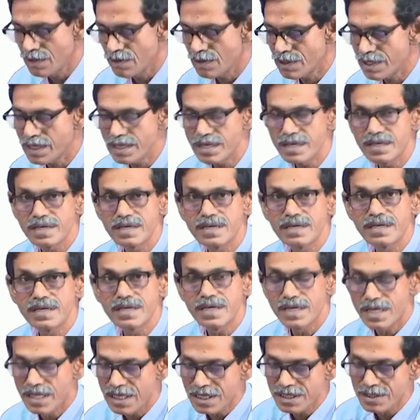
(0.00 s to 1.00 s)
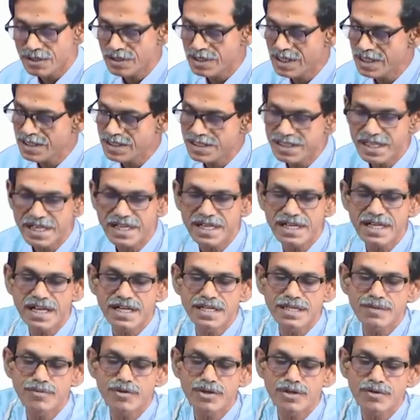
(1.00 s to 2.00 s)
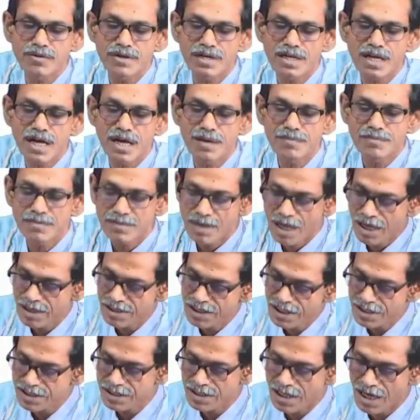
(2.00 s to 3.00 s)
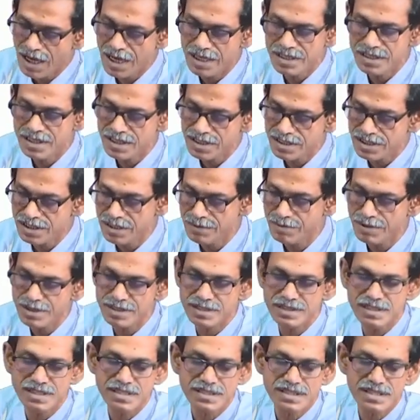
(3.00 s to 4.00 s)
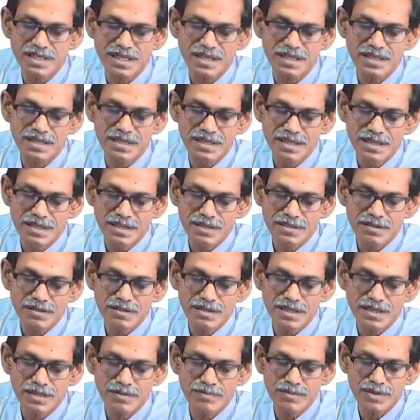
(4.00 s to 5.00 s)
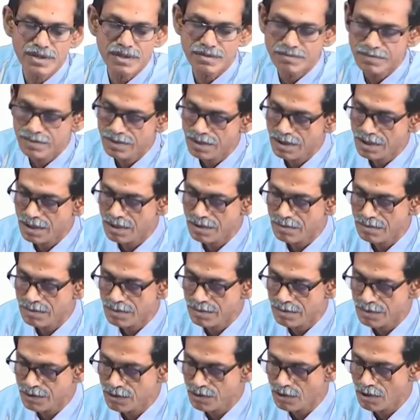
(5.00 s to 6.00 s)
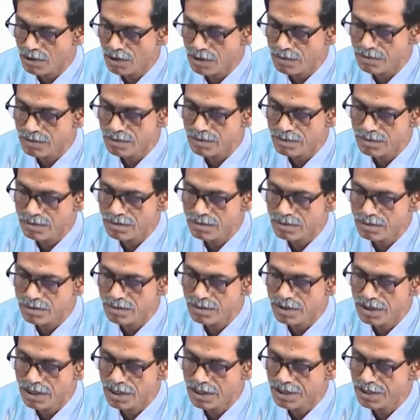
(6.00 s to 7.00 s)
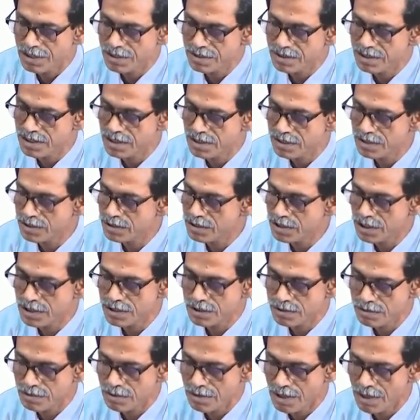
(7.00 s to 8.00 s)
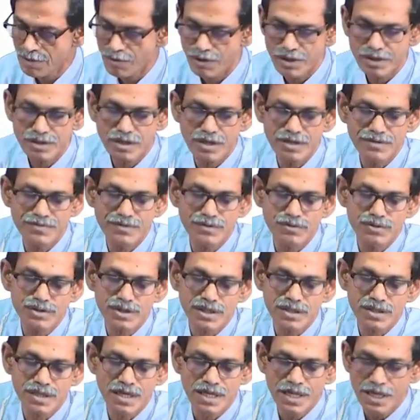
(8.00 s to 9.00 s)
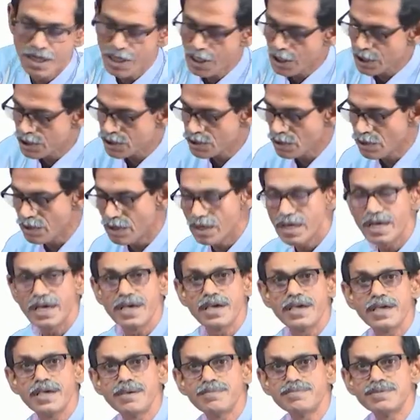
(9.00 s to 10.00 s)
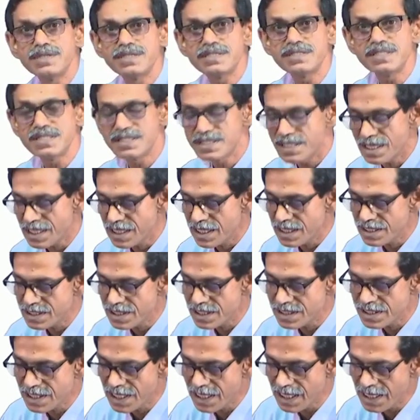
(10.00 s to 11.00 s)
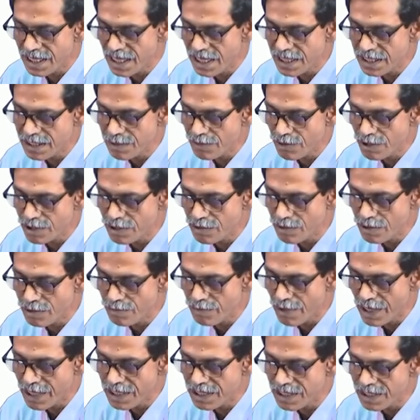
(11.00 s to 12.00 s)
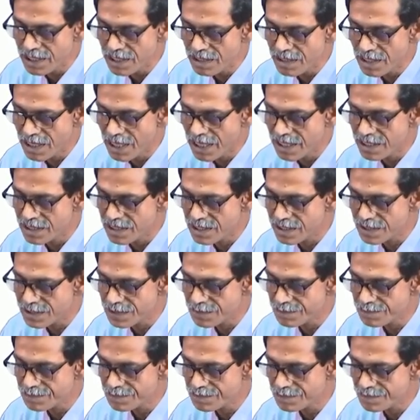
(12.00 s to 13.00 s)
Okay. So, then second antibody will come, I just reverse this thing. So, let me draw areas this just to avoid confusion. So, if this is the case, the second antibody will bind like this,